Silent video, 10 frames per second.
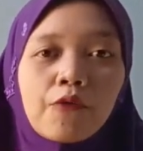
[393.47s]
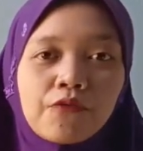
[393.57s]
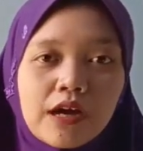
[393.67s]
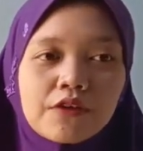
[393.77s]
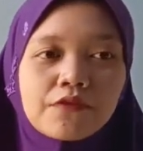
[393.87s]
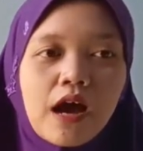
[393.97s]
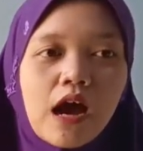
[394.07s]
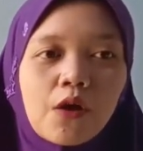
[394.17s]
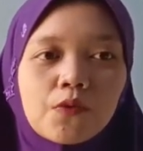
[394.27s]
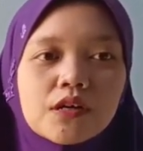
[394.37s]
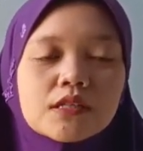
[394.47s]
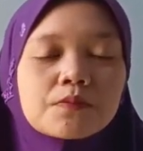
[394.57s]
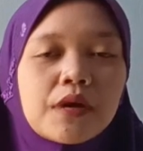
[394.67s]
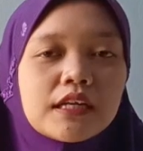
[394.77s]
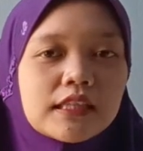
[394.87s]
5 hours
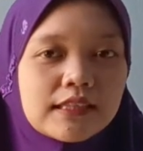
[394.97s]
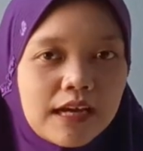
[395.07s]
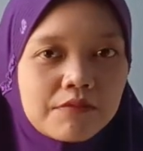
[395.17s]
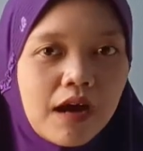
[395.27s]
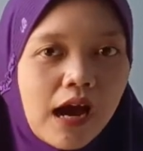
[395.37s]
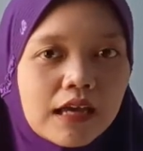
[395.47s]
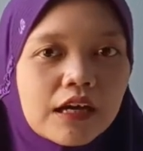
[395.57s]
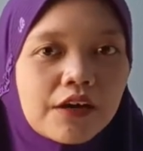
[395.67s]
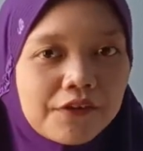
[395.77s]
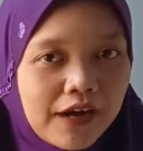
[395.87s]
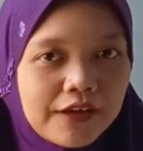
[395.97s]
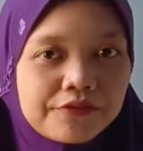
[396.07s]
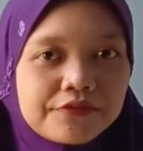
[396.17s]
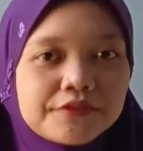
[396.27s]
by the time I arrive.